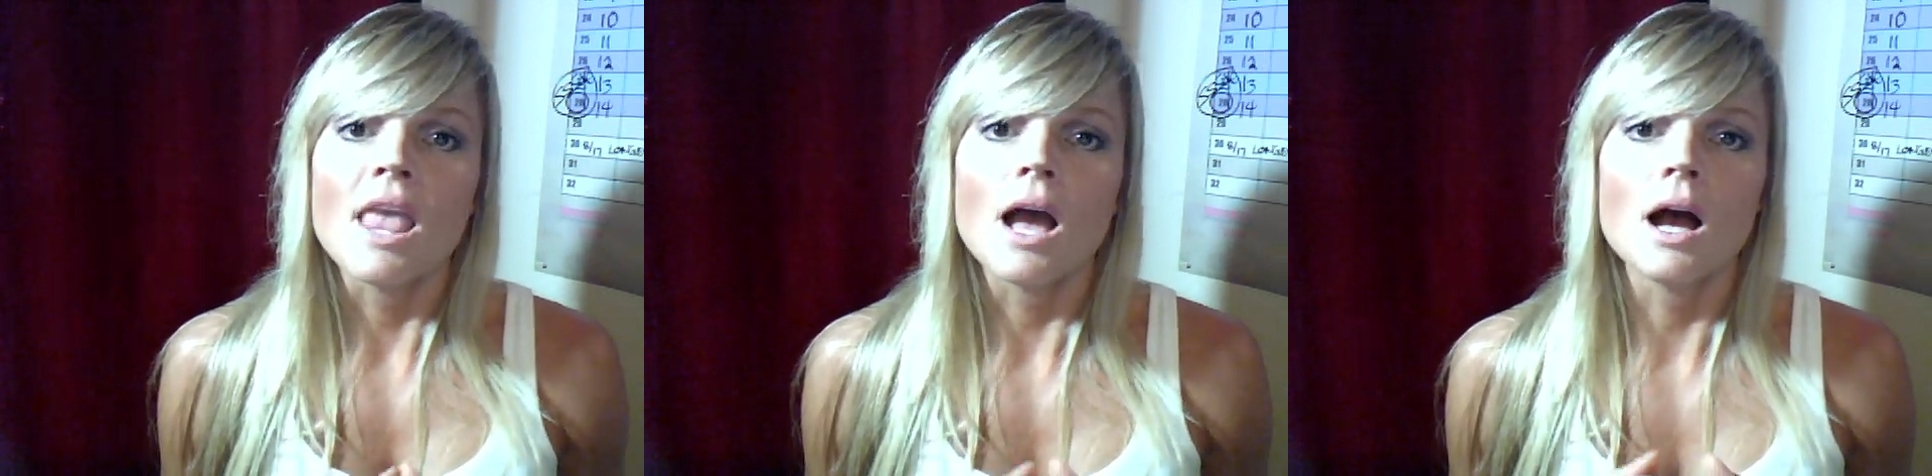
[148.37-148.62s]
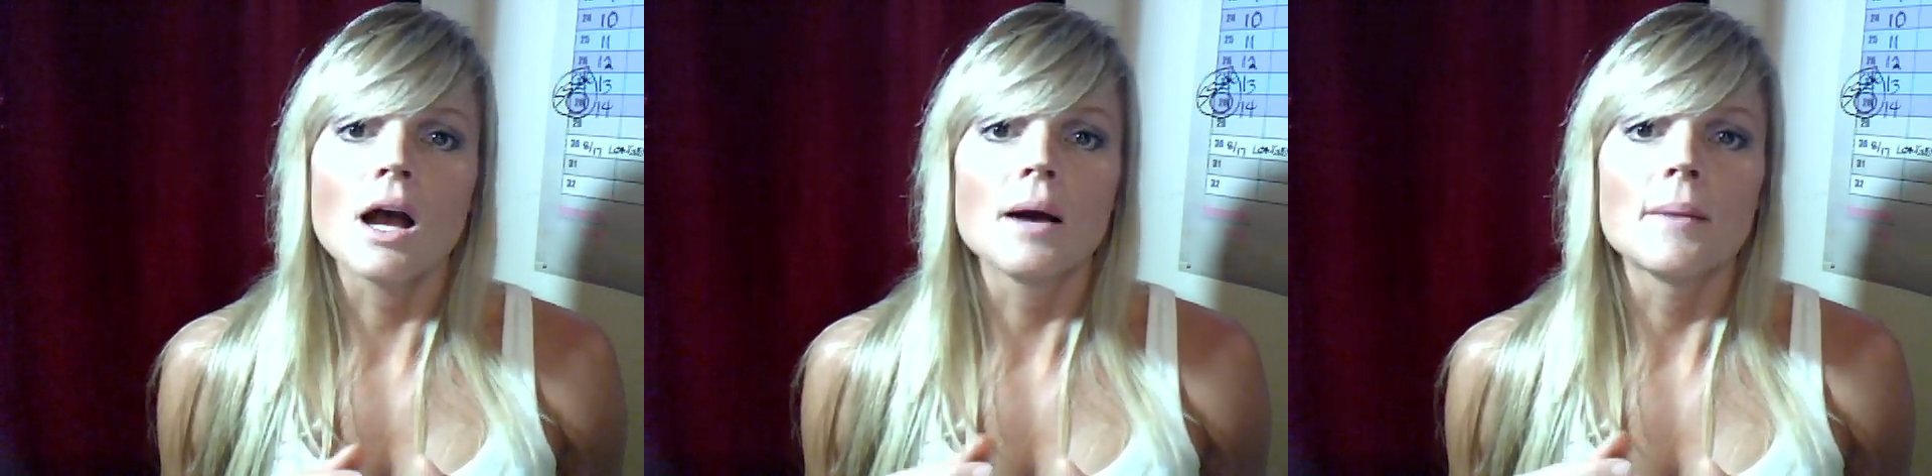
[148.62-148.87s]

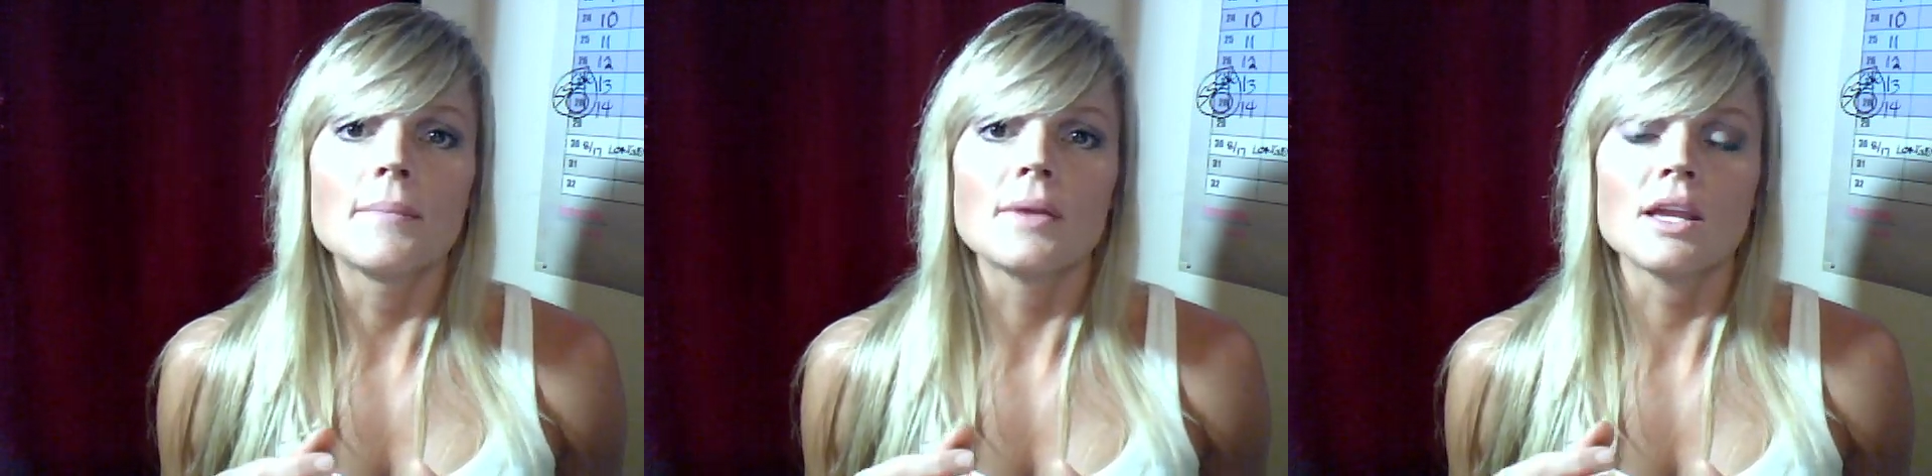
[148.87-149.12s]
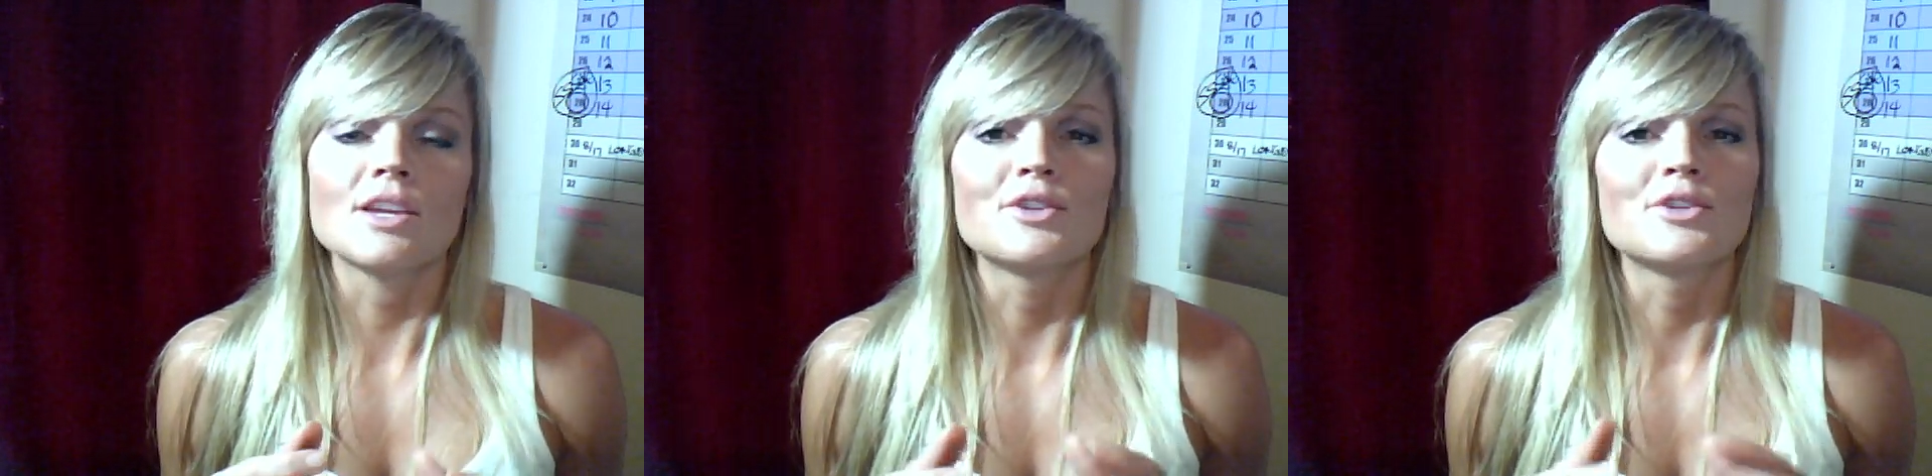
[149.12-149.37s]
um,
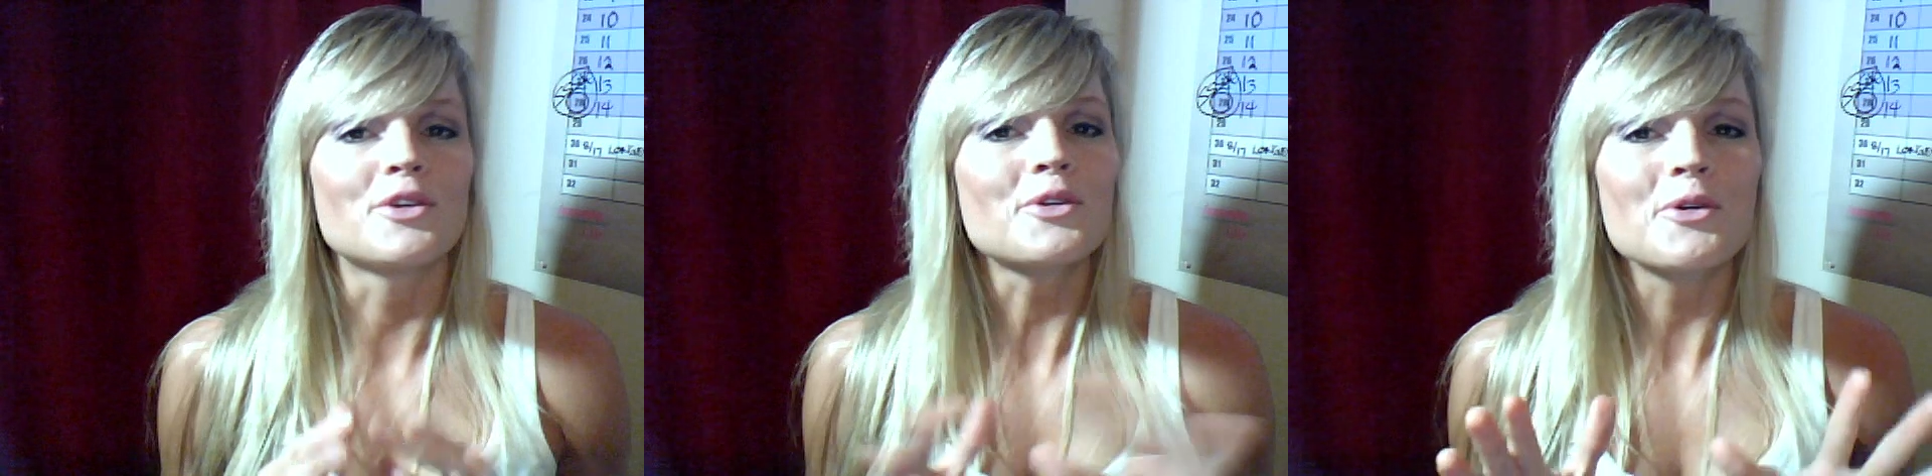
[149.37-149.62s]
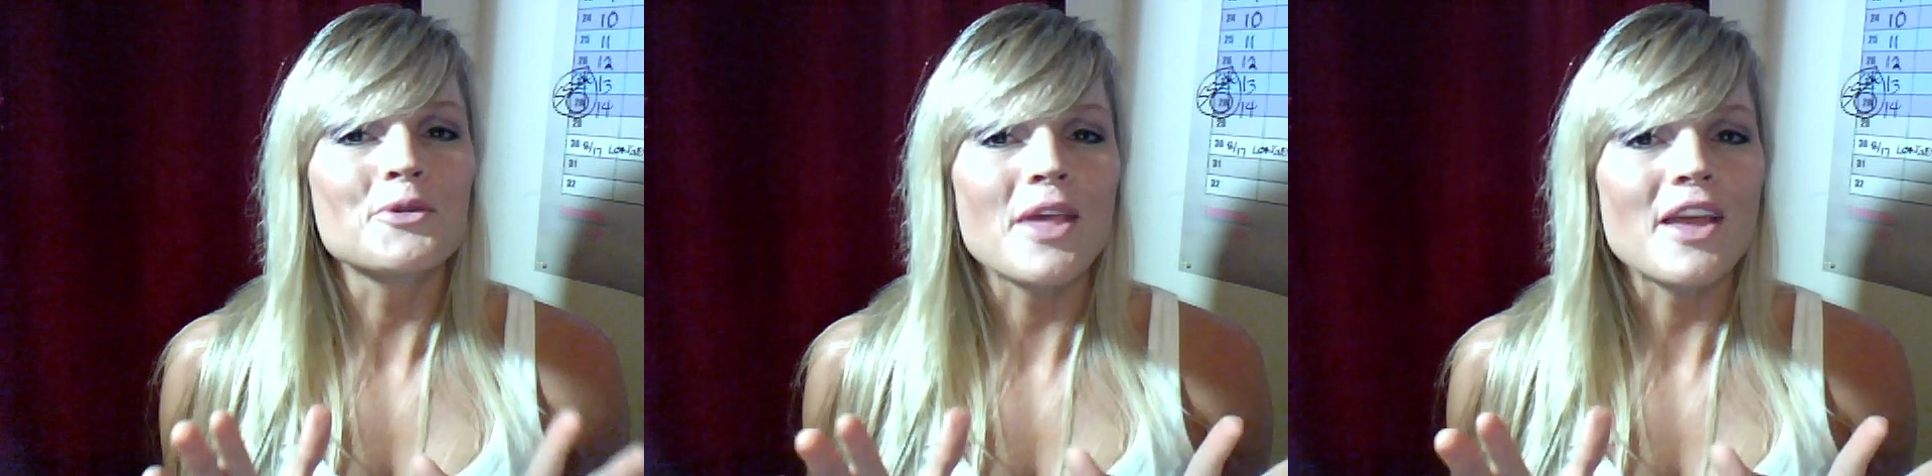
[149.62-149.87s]
you don't
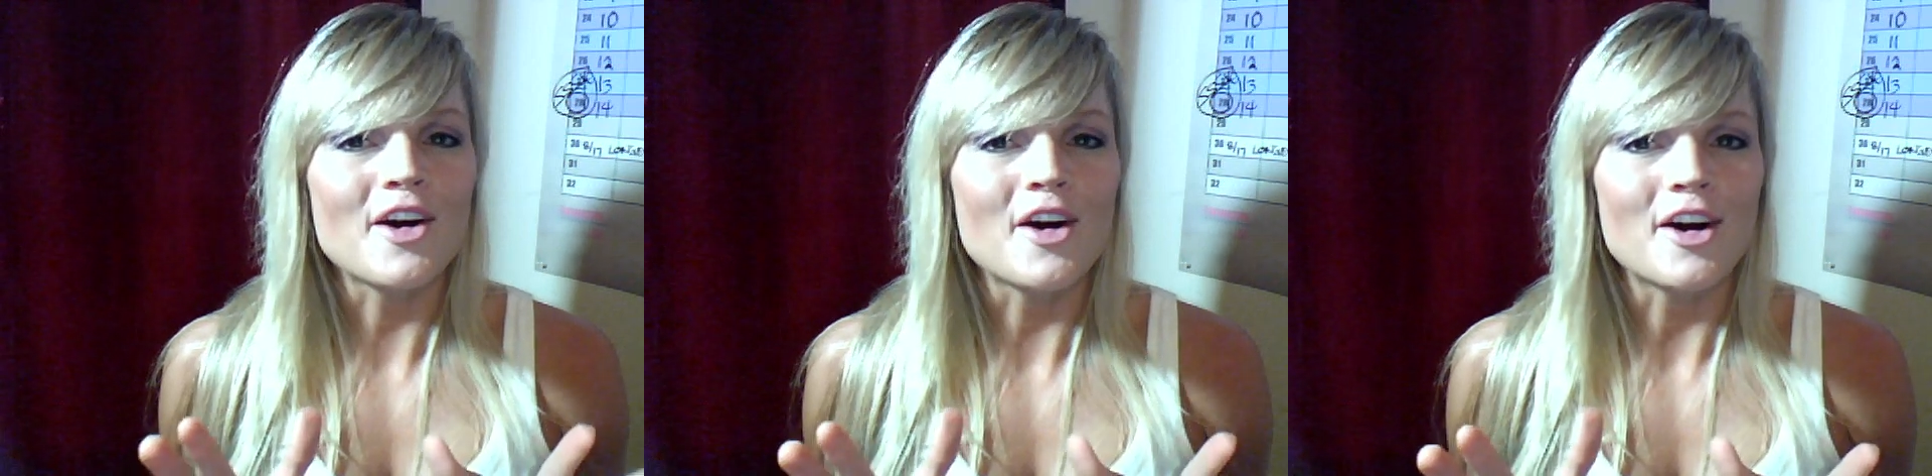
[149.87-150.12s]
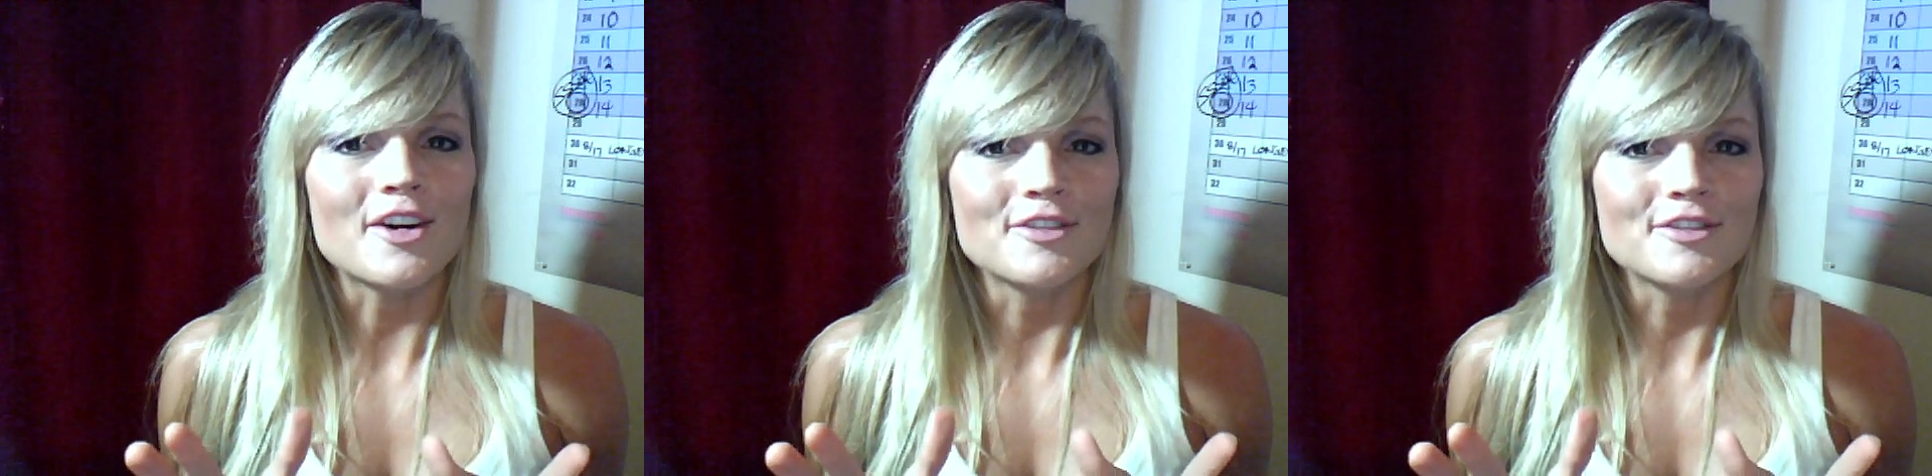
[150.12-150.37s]
know who they
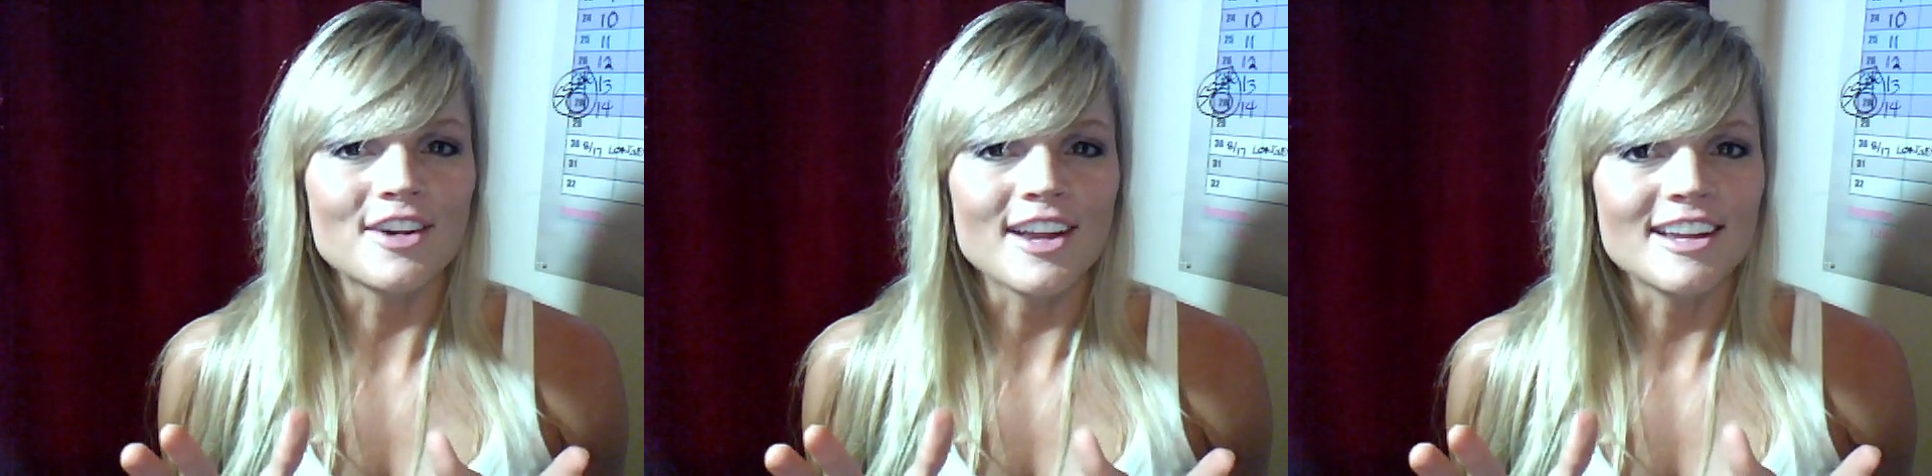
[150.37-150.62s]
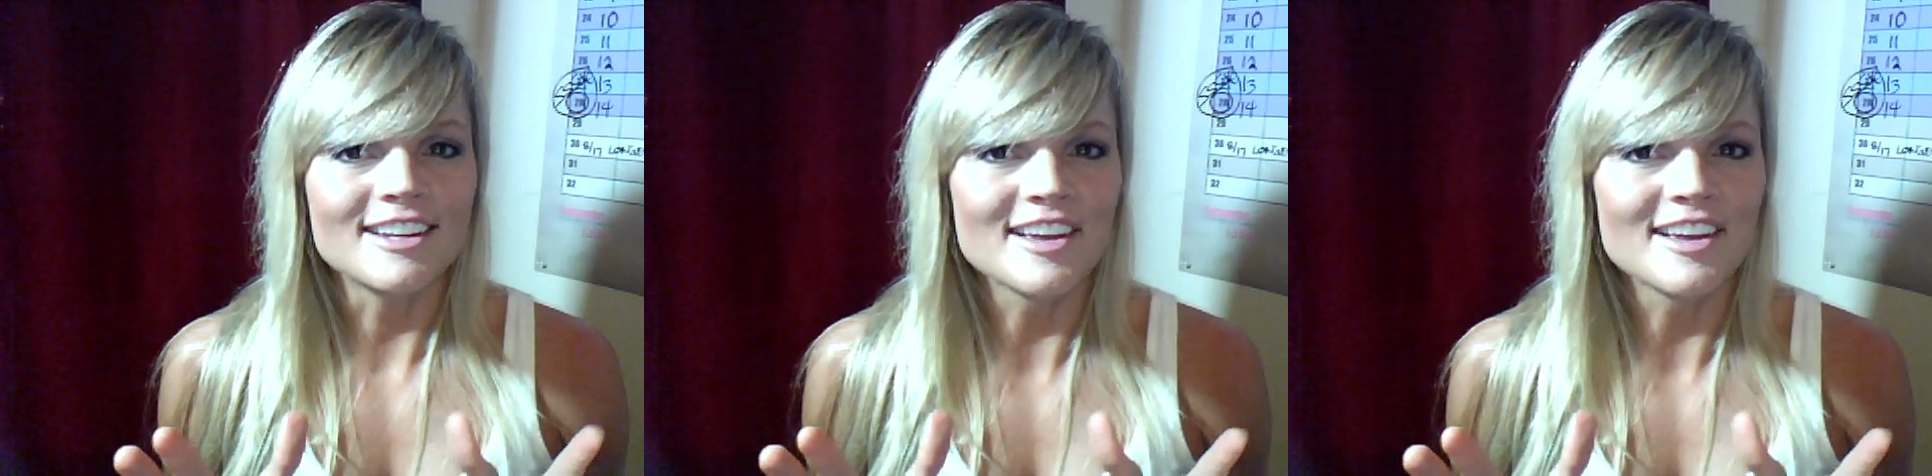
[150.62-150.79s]
are, right?